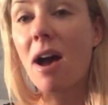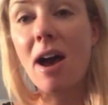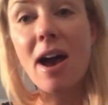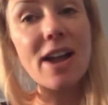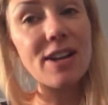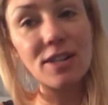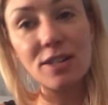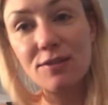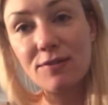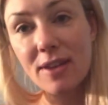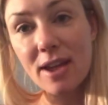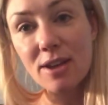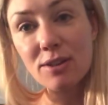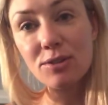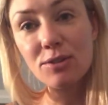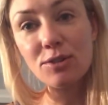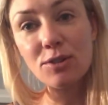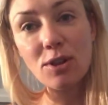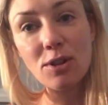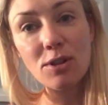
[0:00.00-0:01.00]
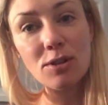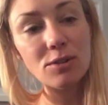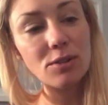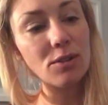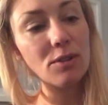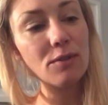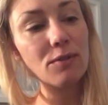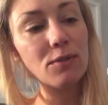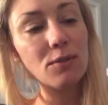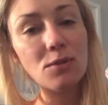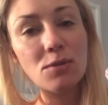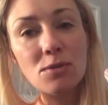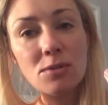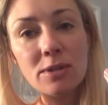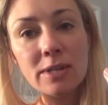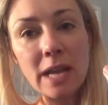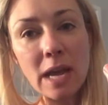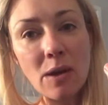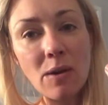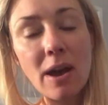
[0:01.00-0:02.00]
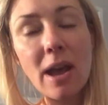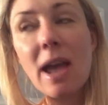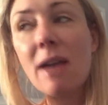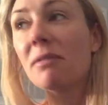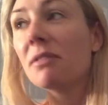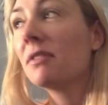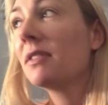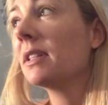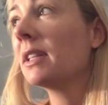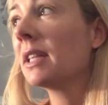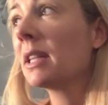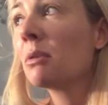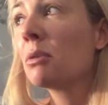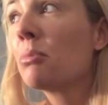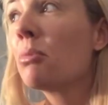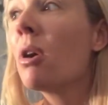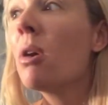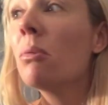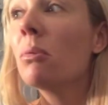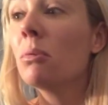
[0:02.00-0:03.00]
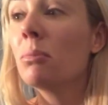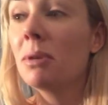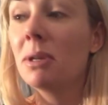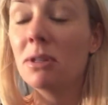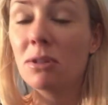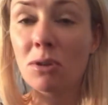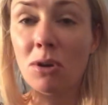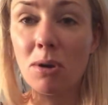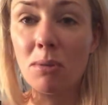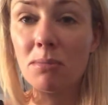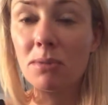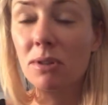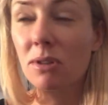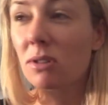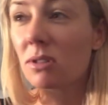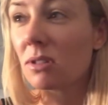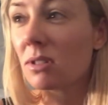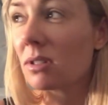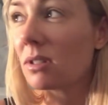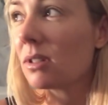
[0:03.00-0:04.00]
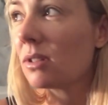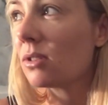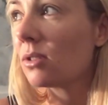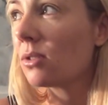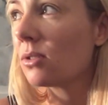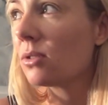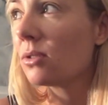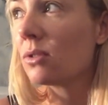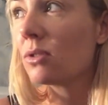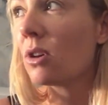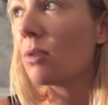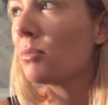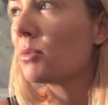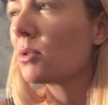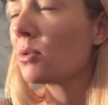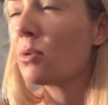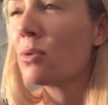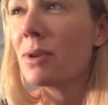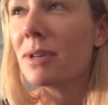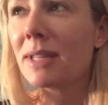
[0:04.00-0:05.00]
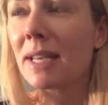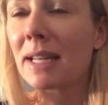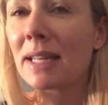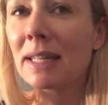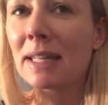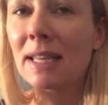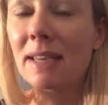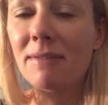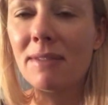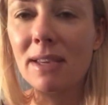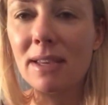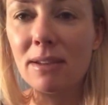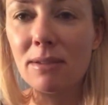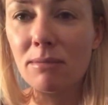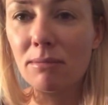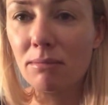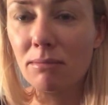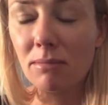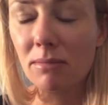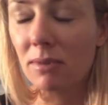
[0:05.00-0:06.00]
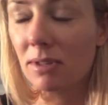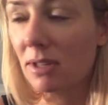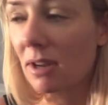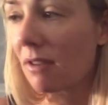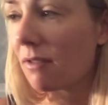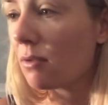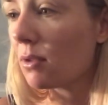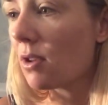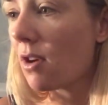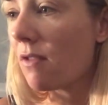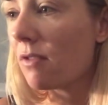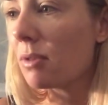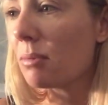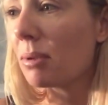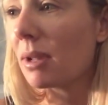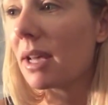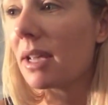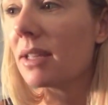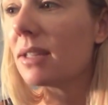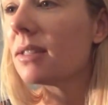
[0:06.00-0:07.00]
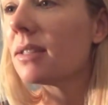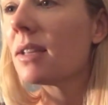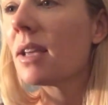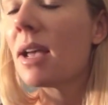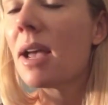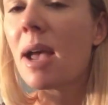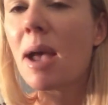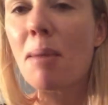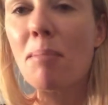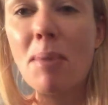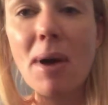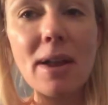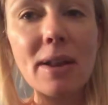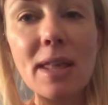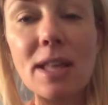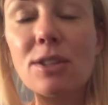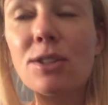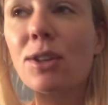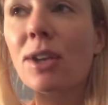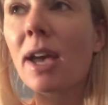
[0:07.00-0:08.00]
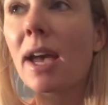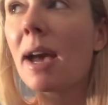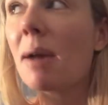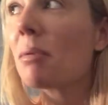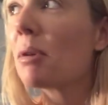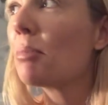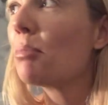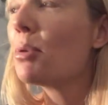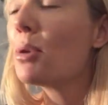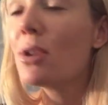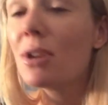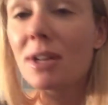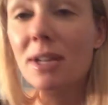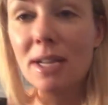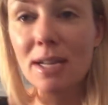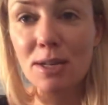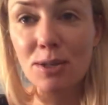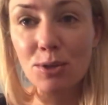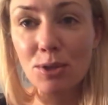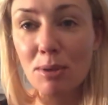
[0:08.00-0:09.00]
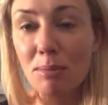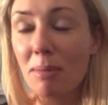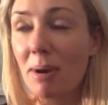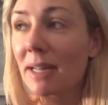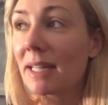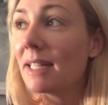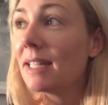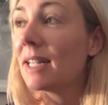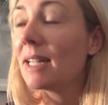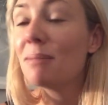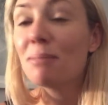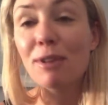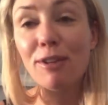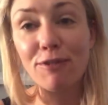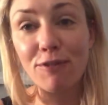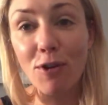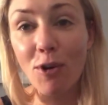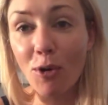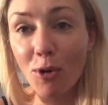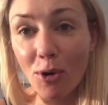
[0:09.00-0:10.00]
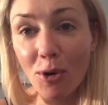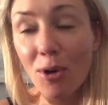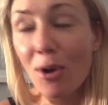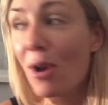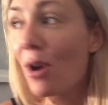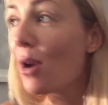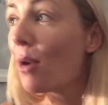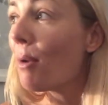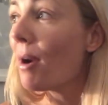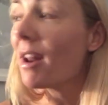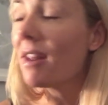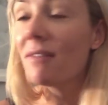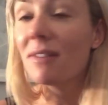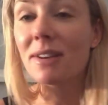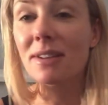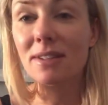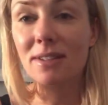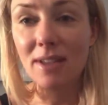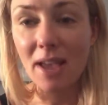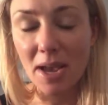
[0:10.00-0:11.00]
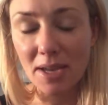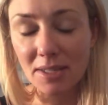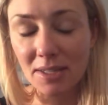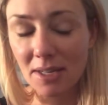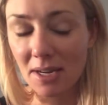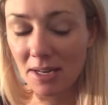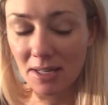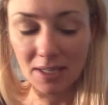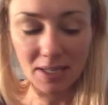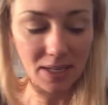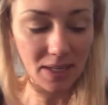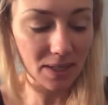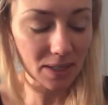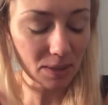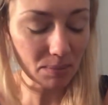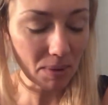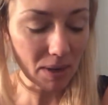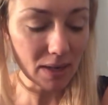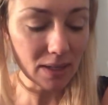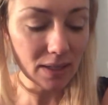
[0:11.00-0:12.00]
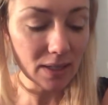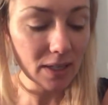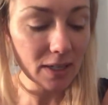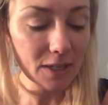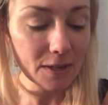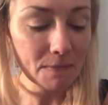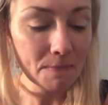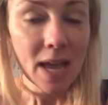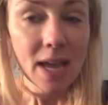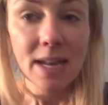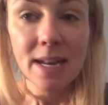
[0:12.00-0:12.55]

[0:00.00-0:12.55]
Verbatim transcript: I just found $2 on the floor. Now, I have a feeling probably be Tom's, because Tom's always leaving stuff all over the place, but that's okay. I'm gonna put it into the money tin before one of us accidentally spends it.